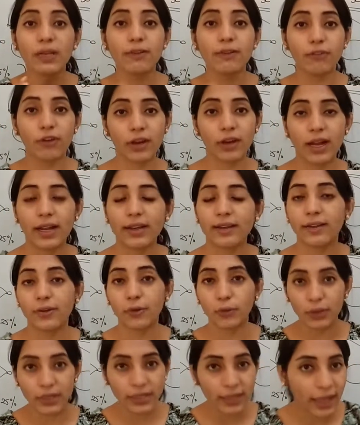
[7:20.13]
for
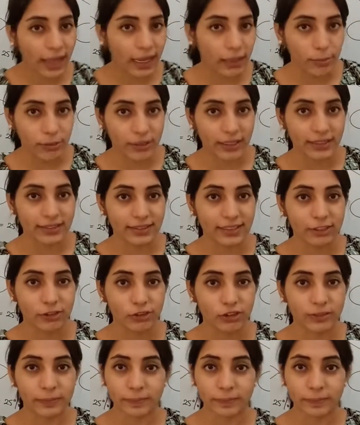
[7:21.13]
undergoing hybridization.